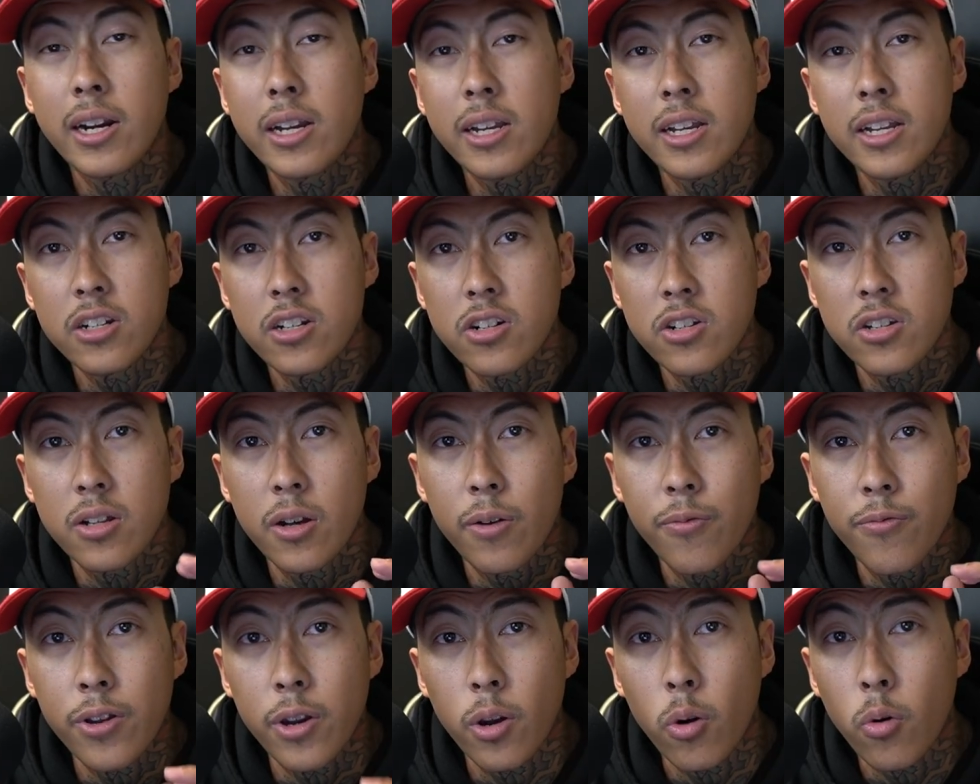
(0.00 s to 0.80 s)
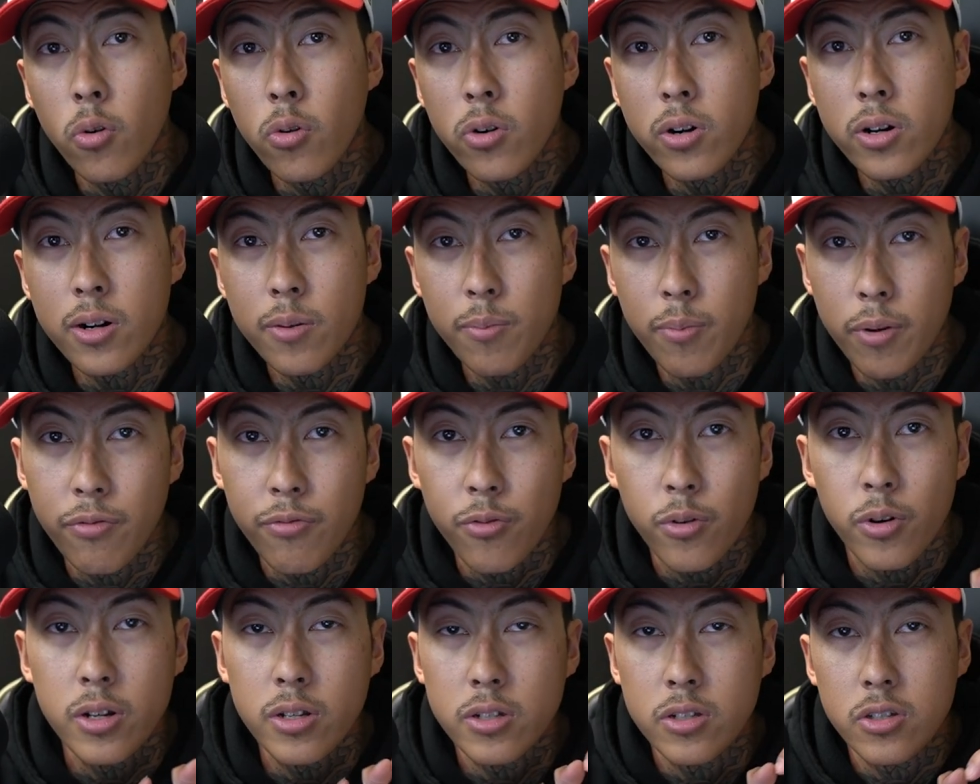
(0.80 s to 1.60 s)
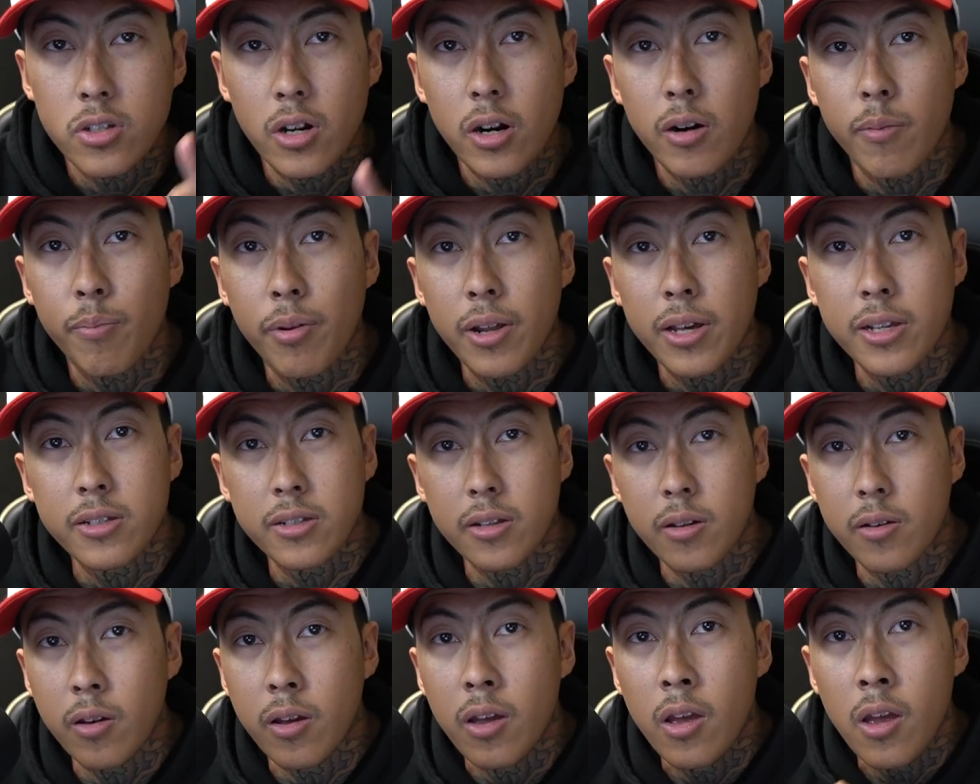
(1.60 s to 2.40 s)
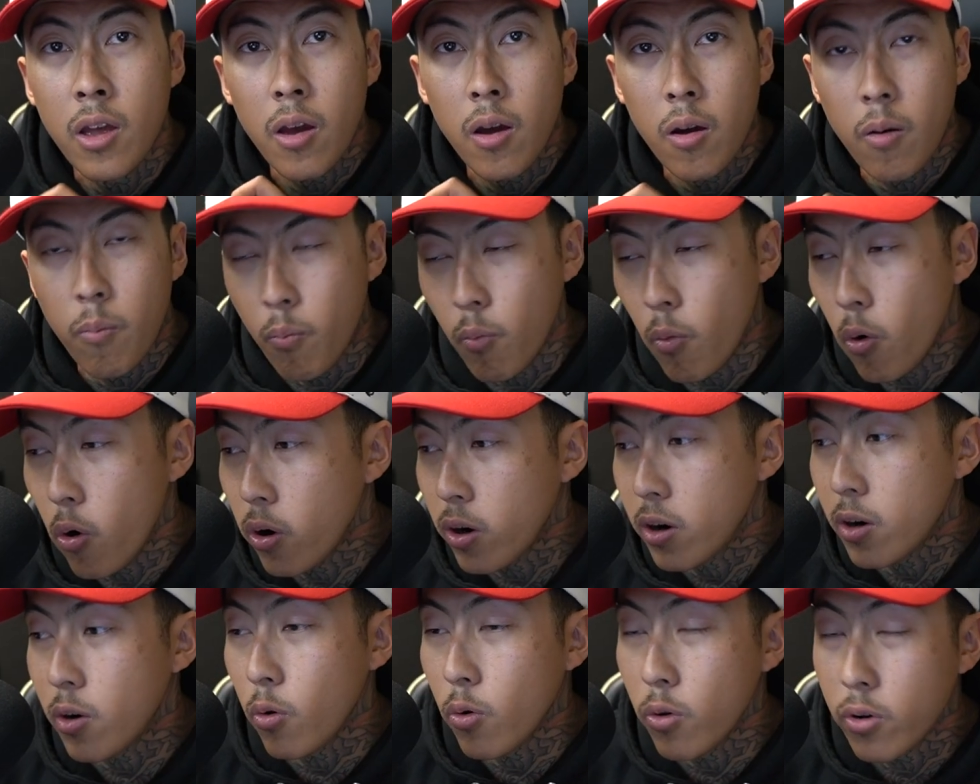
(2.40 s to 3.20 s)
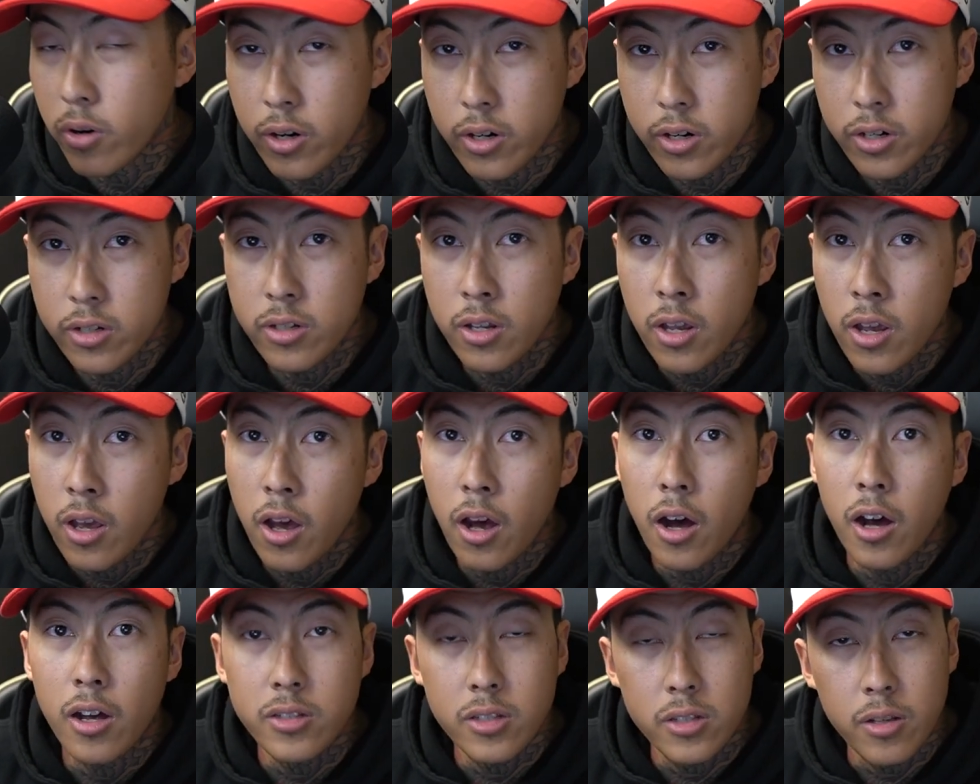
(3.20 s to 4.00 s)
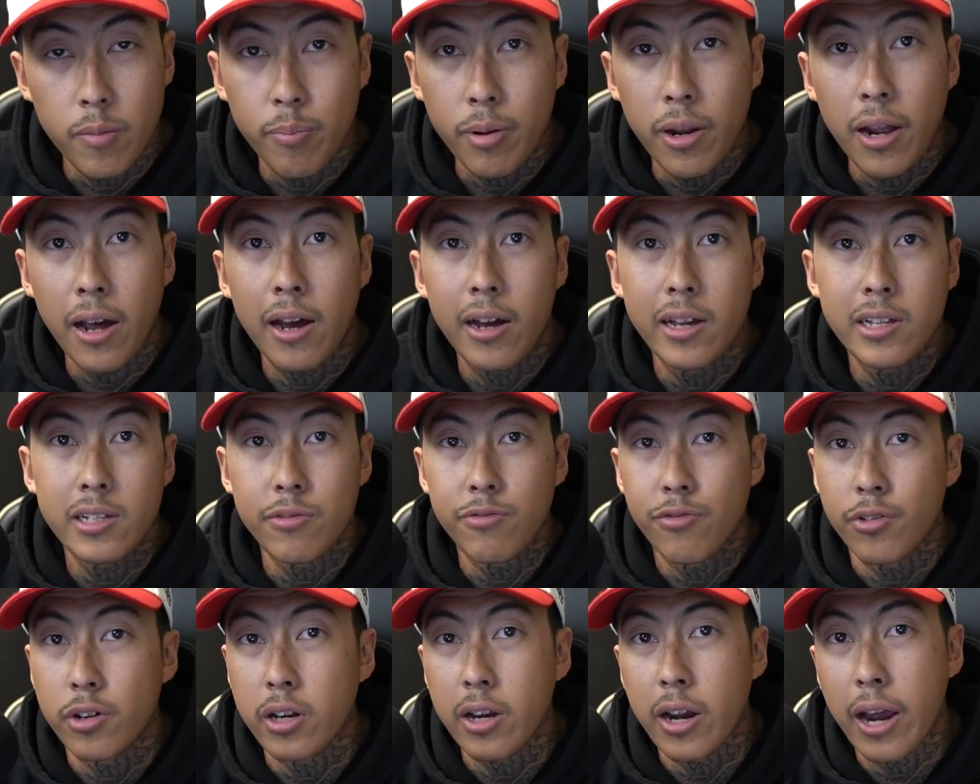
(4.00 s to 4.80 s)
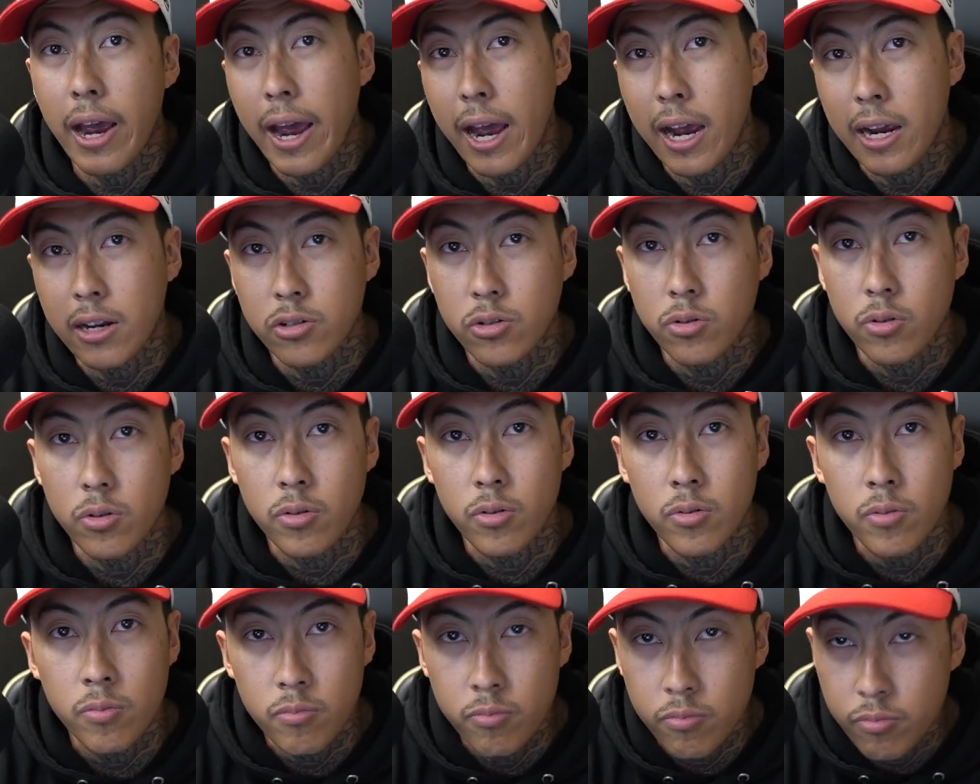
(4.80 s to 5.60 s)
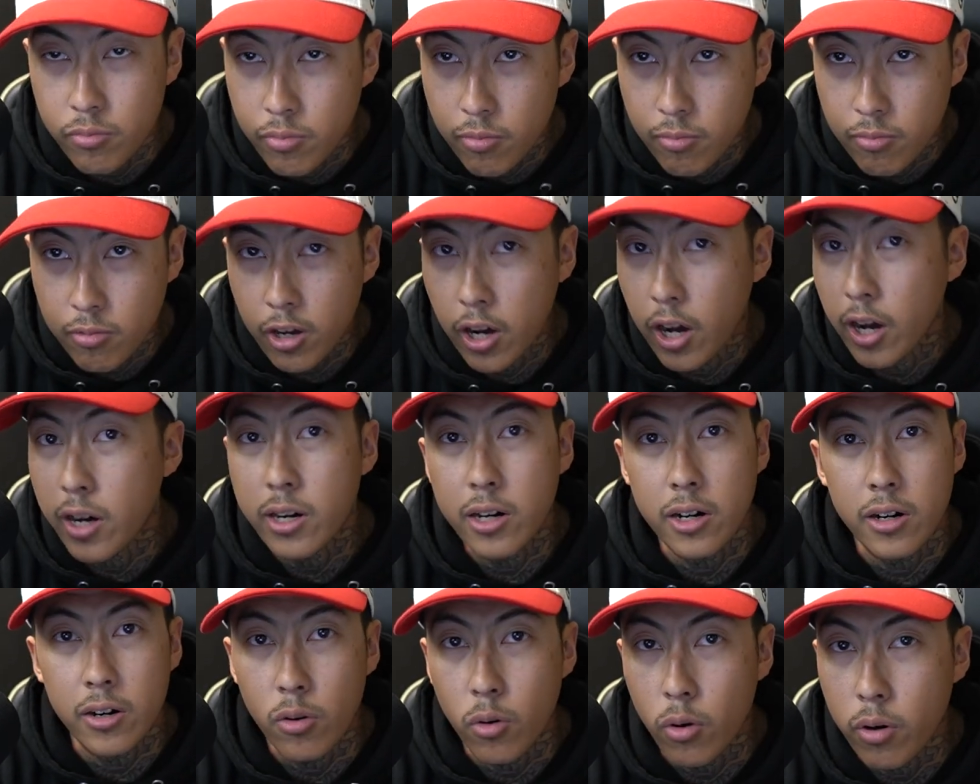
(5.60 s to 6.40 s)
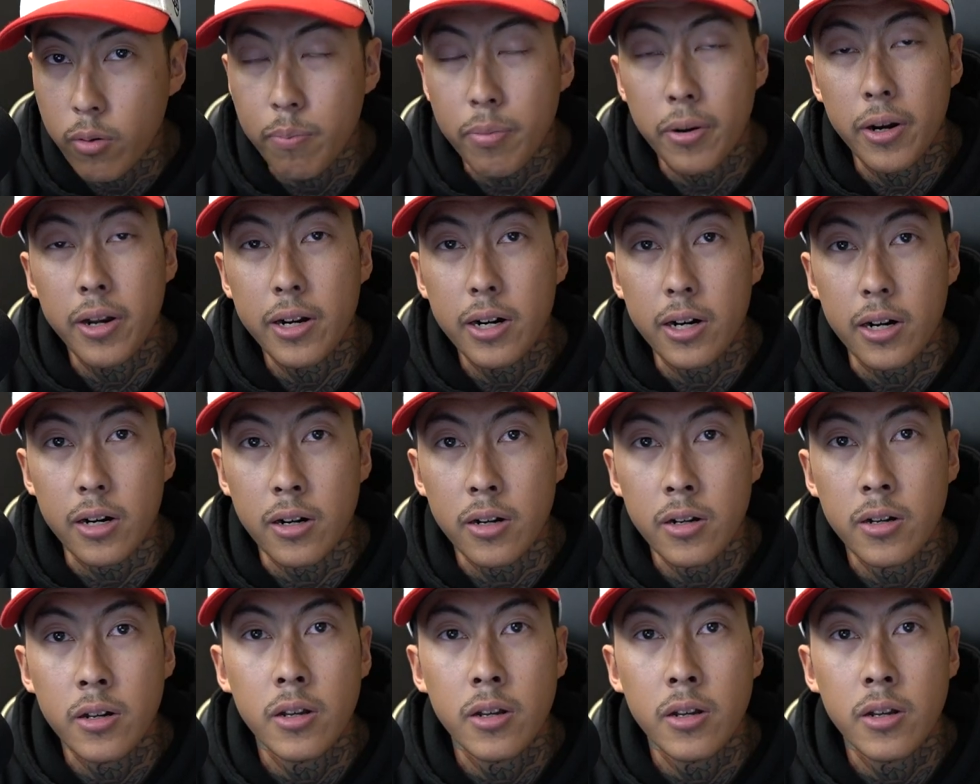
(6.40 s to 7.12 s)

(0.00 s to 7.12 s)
to get yourself in order before you start placing more orders on supplies for your actual cutter or printer,